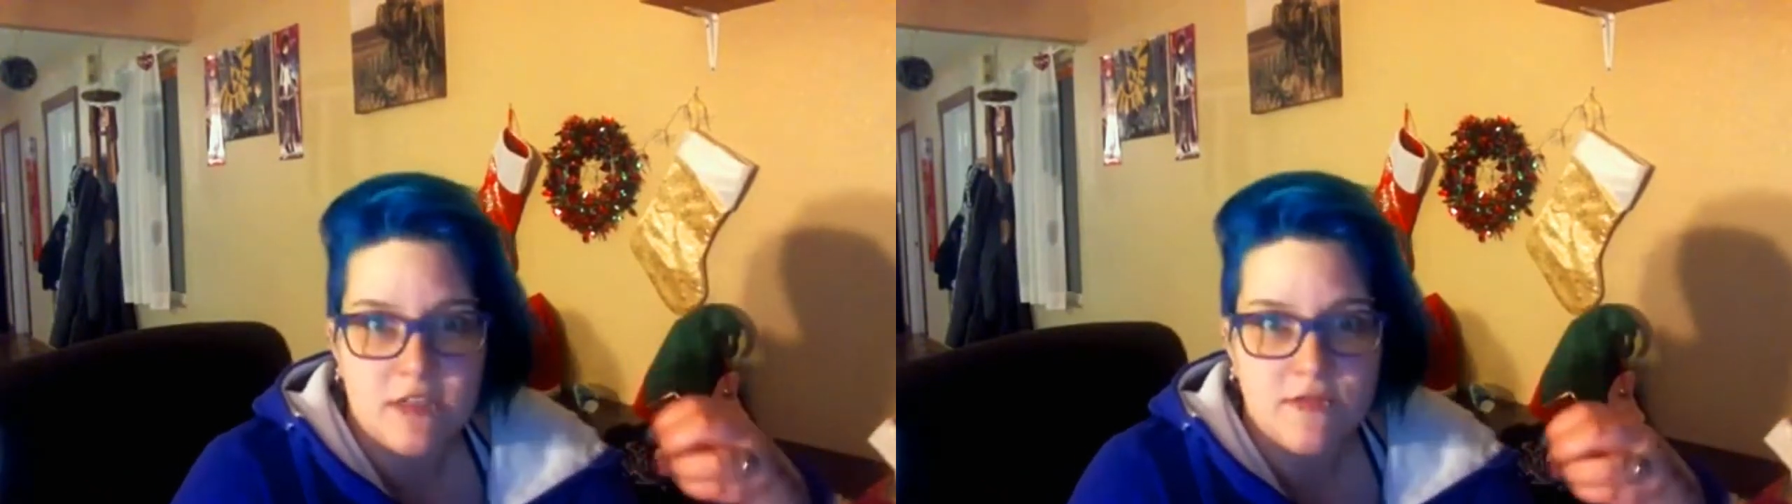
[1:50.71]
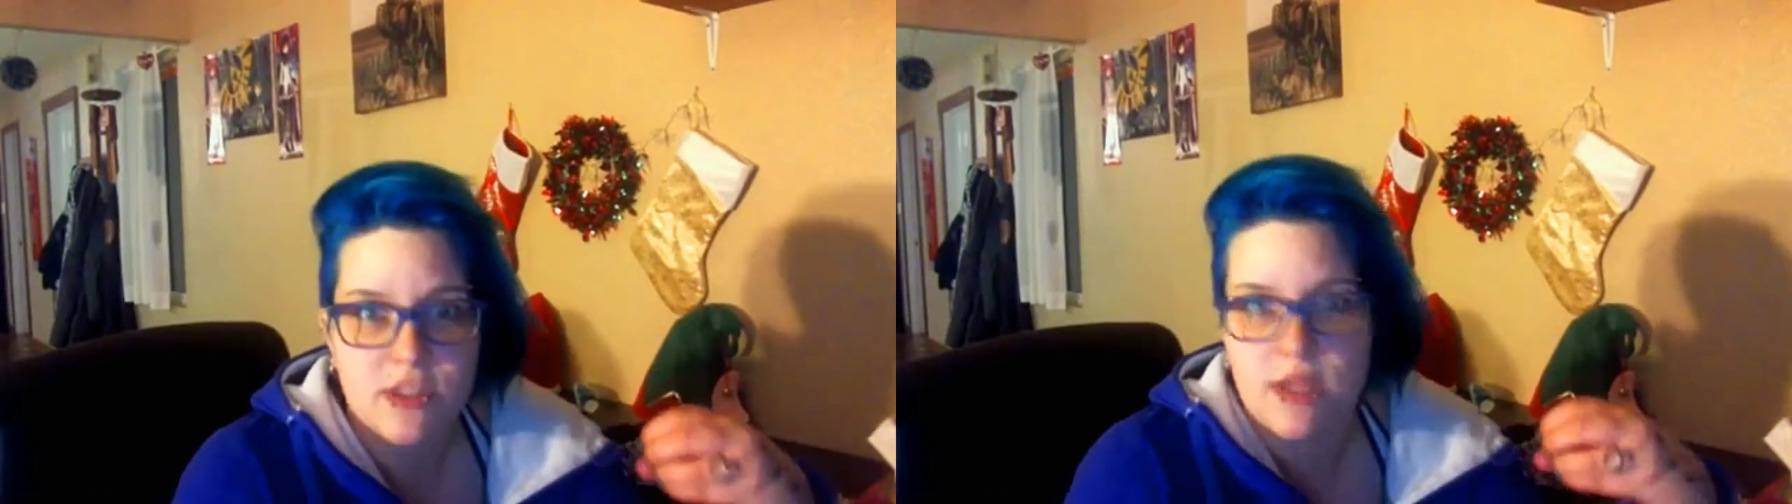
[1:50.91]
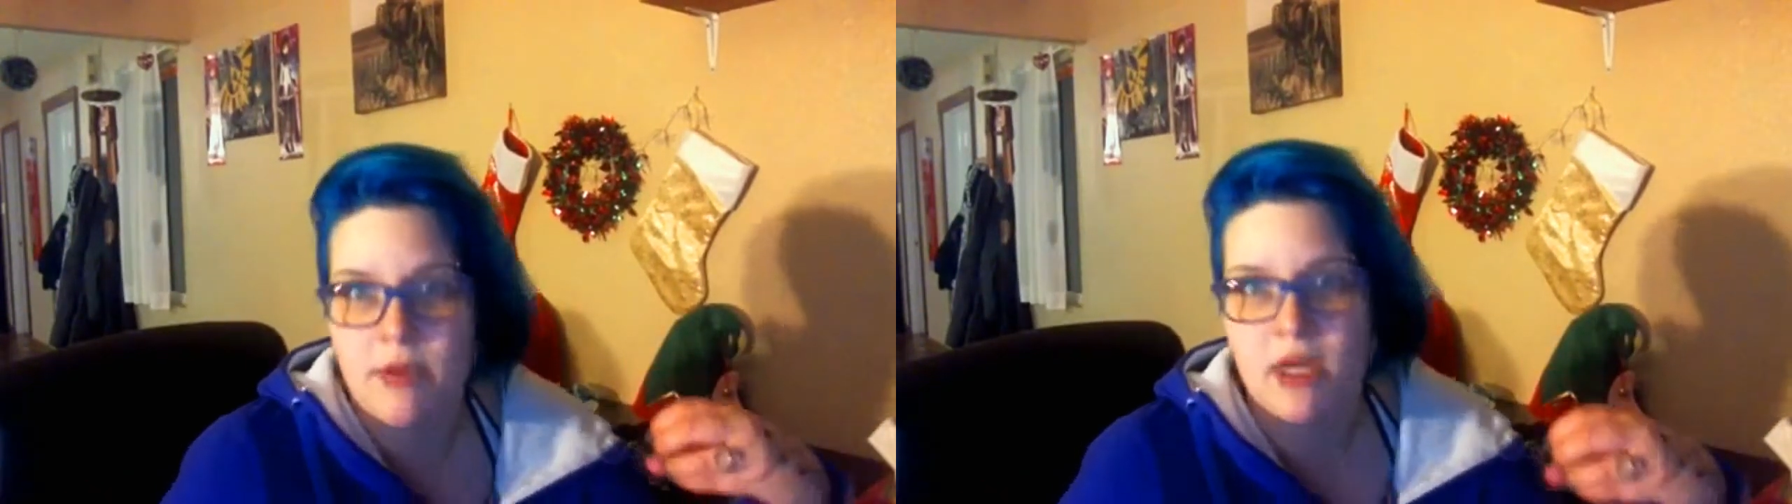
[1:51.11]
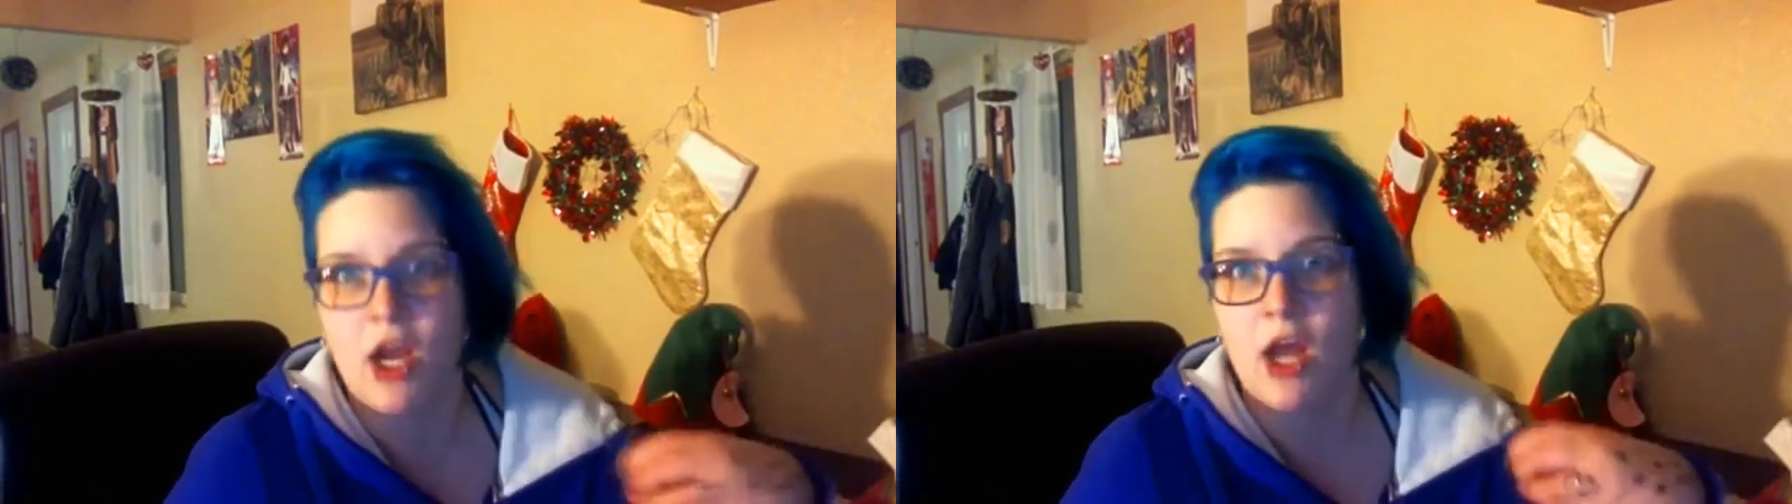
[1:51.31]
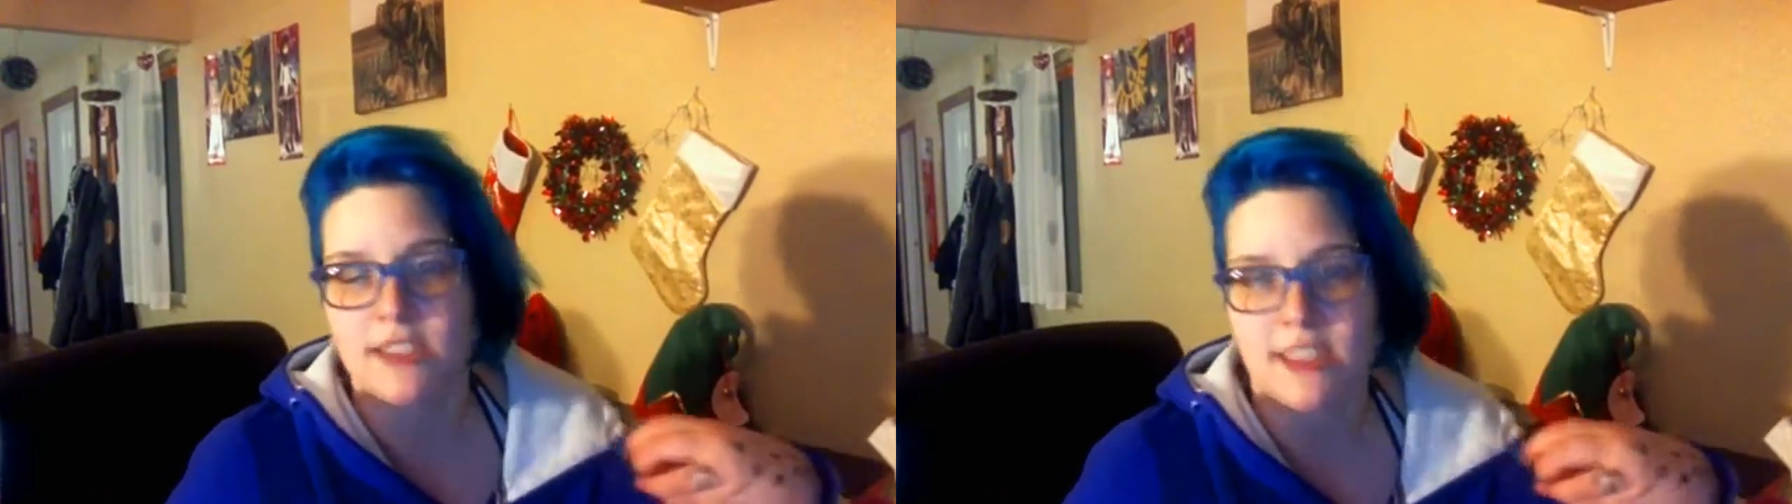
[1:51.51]
for somebody
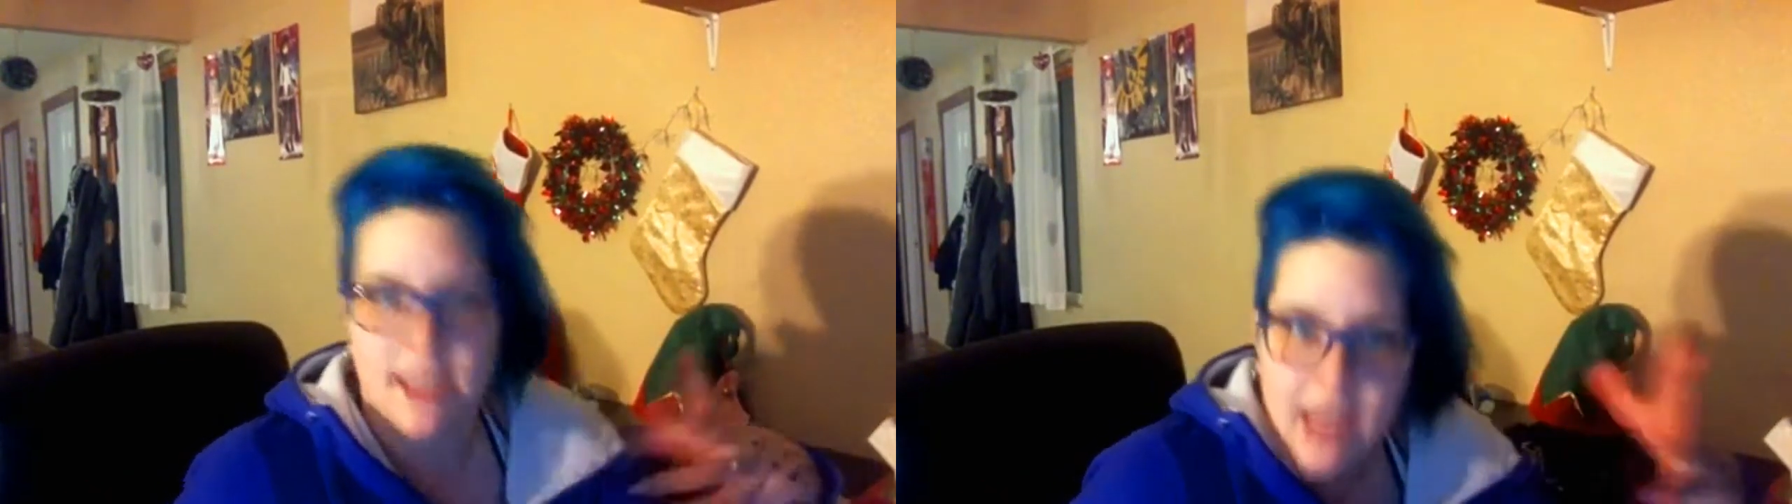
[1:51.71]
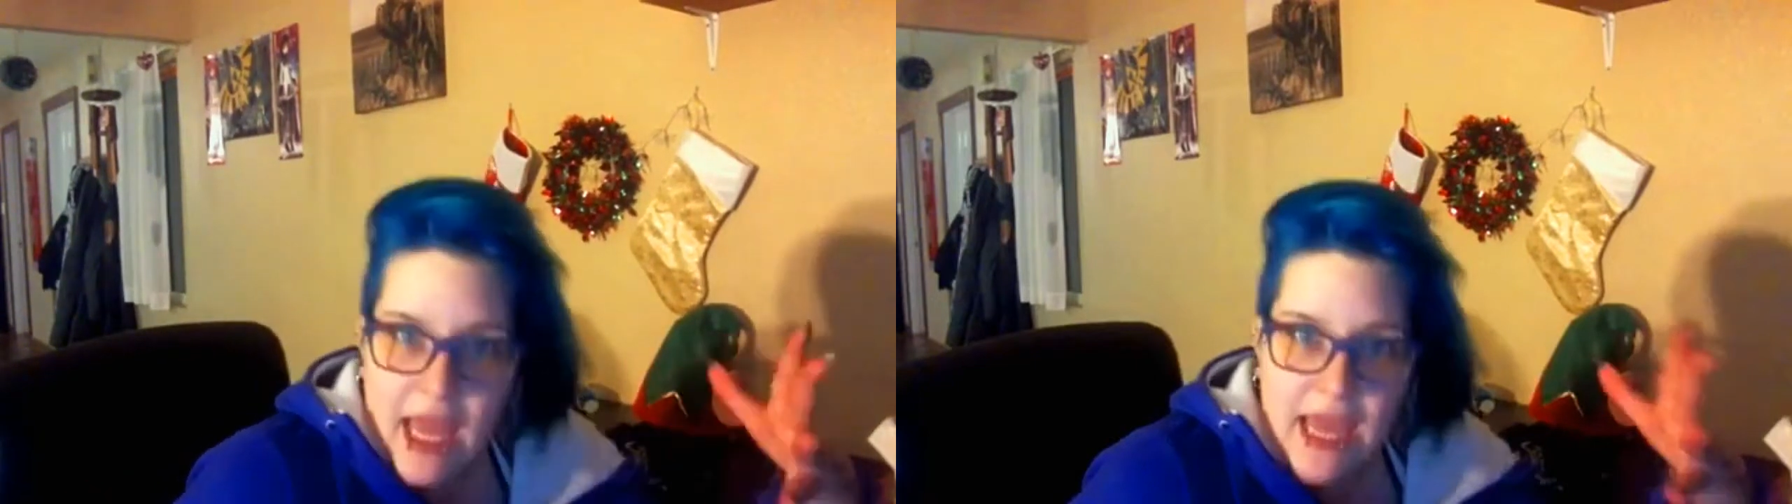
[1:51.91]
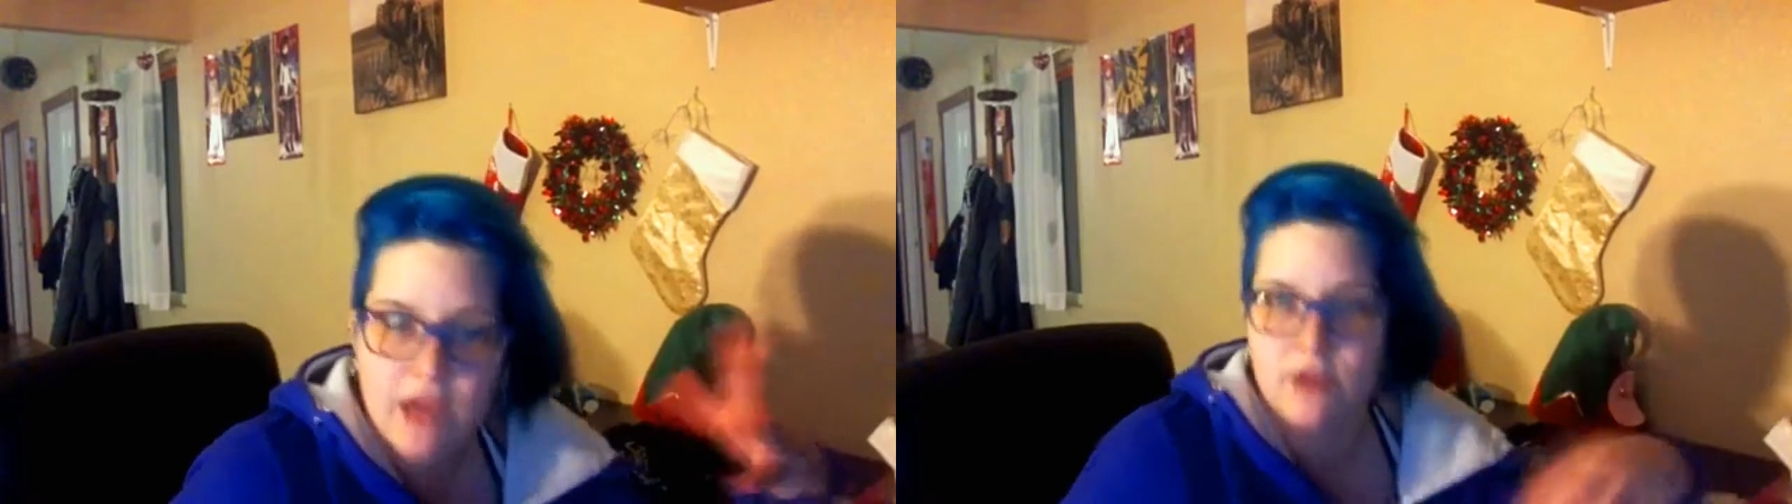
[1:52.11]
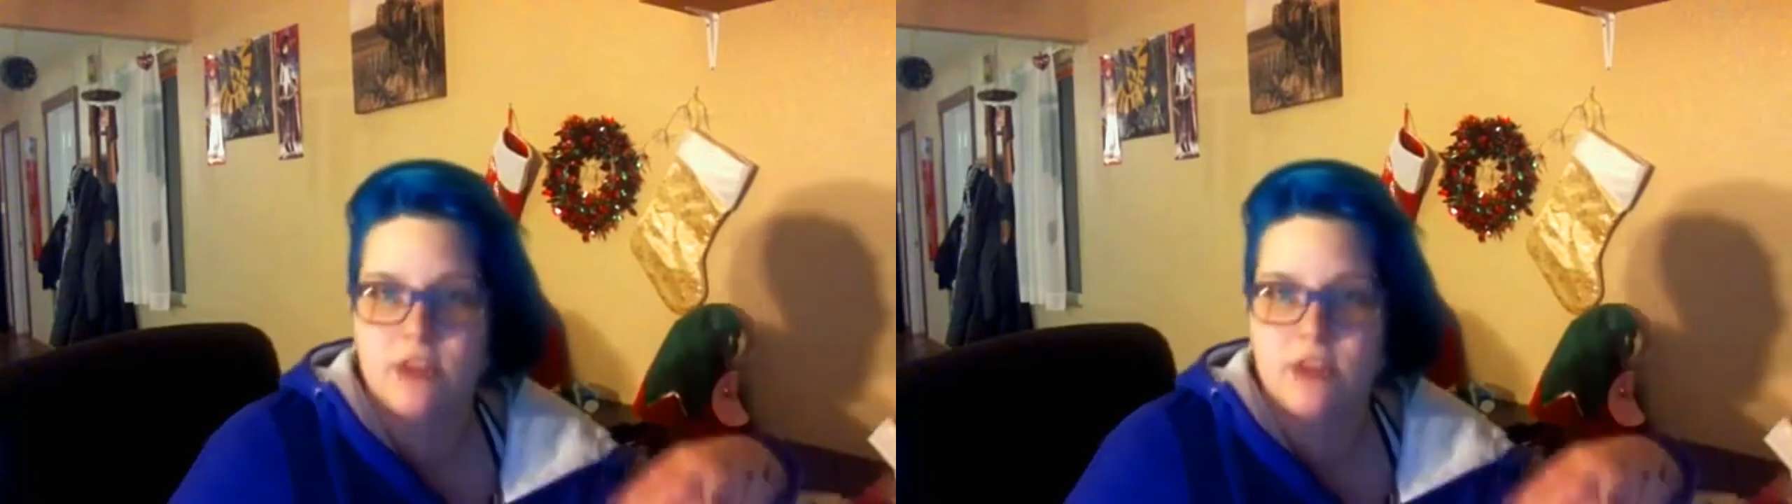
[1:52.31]
not to click like or